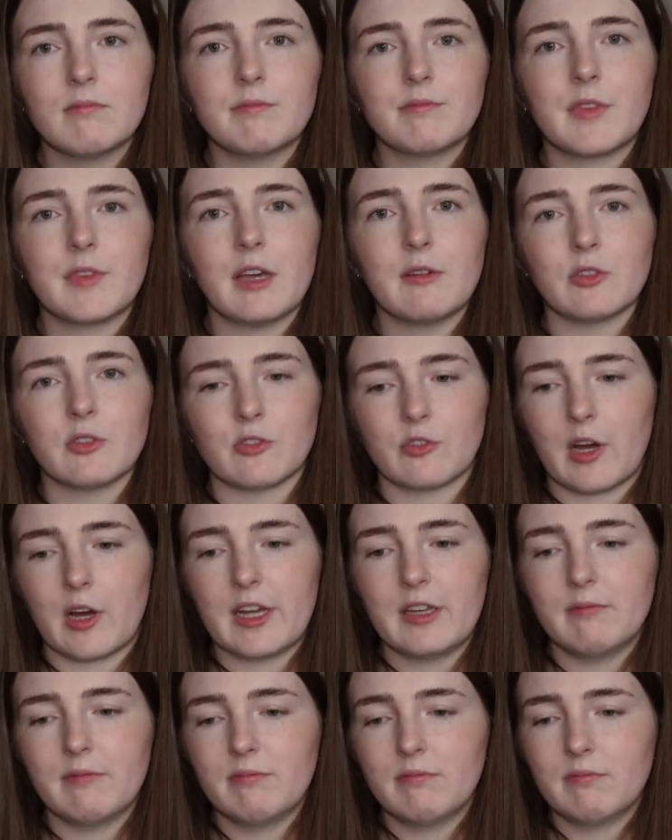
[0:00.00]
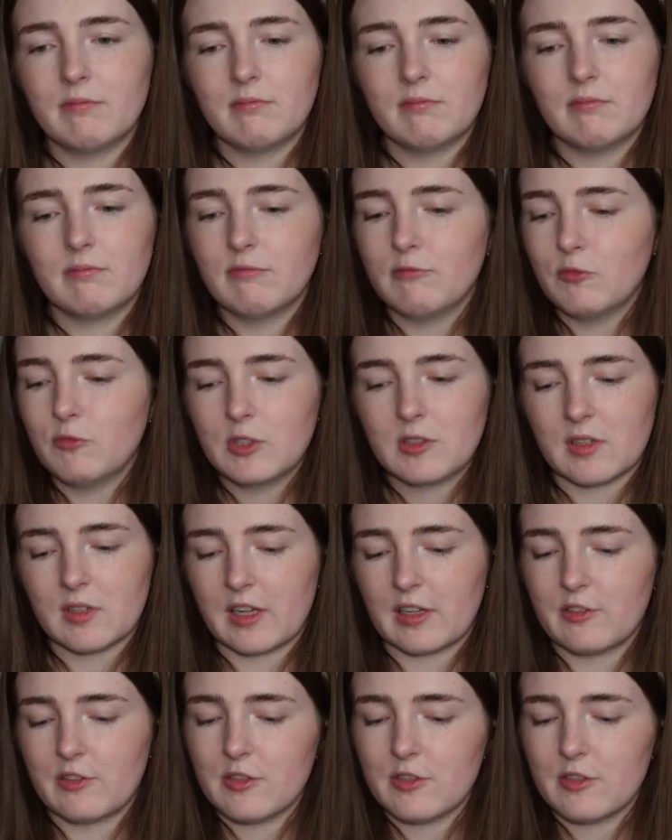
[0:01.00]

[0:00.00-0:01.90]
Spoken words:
That was great, wasn't it?